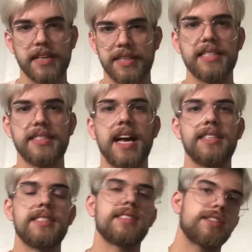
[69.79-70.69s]
Like, that's the
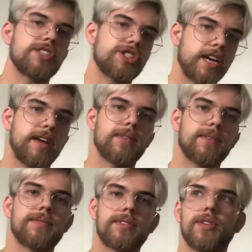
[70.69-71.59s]
essence of this channel.
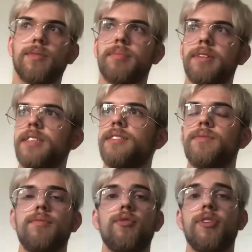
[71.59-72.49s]
So please
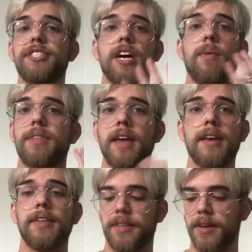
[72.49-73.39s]
reach out with
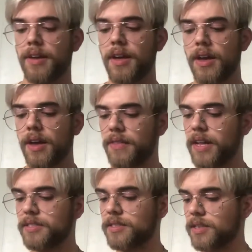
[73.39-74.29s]
anything.
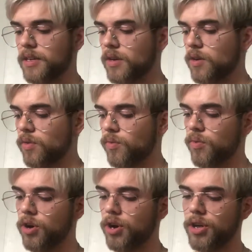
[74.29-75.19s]
That's
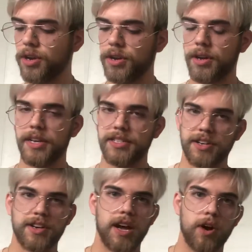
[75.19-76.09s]
what is
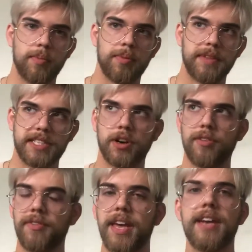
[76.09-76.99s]
gonna help. That's our
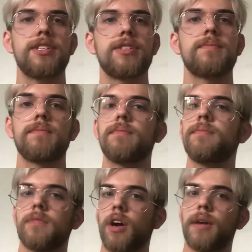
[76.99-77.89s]
advantage.
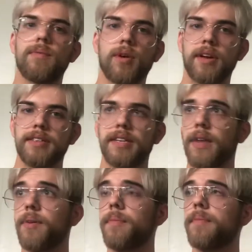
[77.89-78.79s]
All right, working
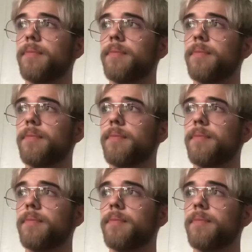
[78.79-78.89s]
together.